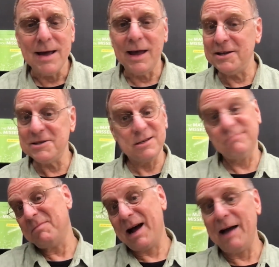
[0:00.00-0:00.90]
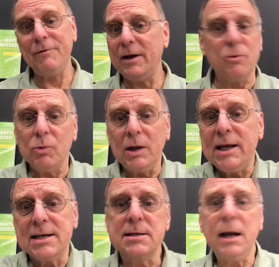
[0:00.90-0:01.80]
And so I find it really
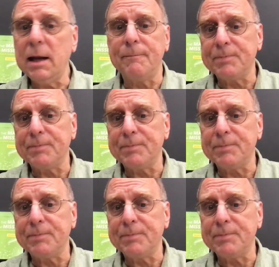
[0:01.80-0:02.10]
exciting,